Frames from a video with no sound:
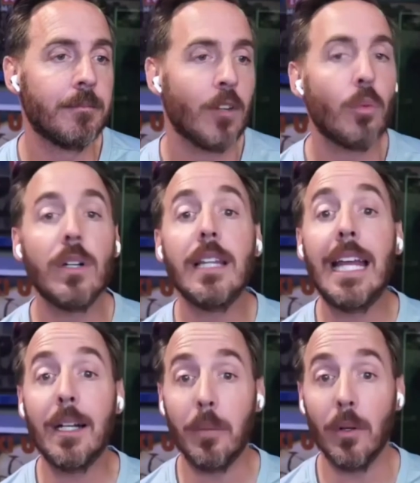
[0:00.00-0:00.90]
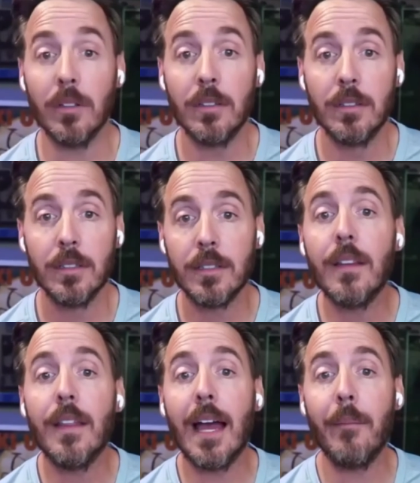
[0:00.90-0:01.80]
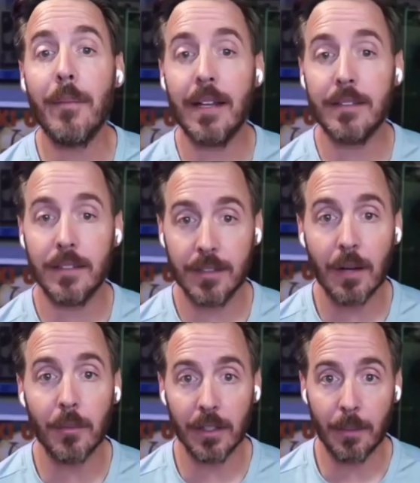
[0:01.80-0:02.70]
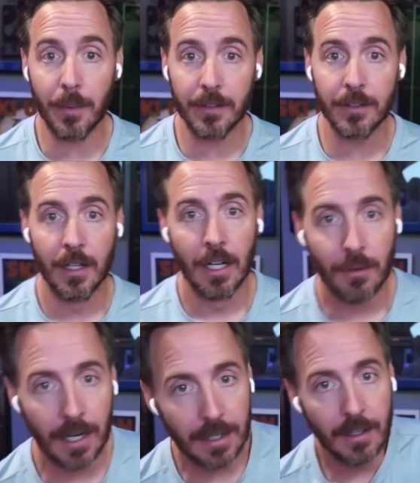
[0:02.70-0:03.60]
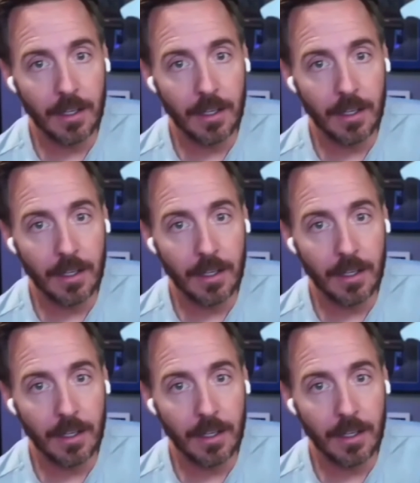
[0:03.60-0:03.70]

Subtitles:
relatable to them as the Summer Olympics, right?